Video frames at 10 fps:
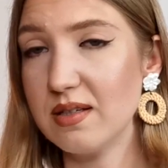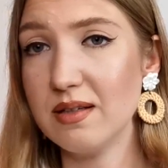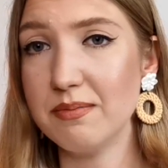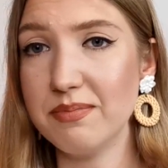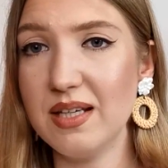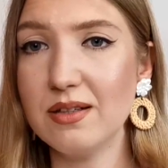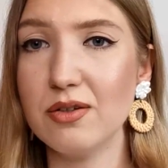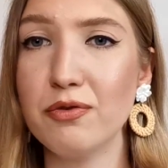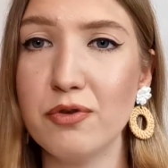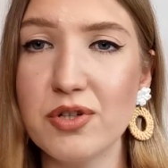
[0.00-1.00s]

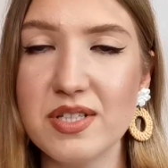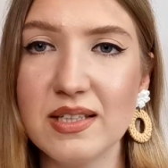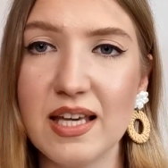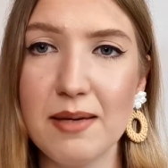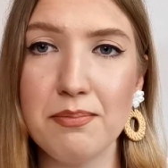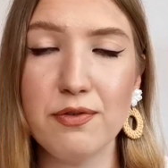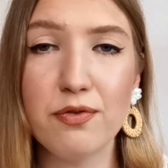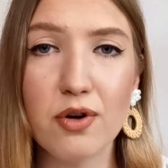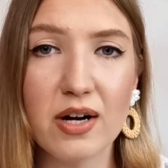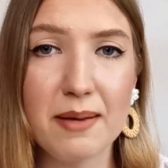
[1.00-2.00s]
It came
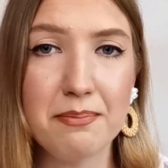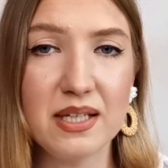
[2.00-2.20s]
before M.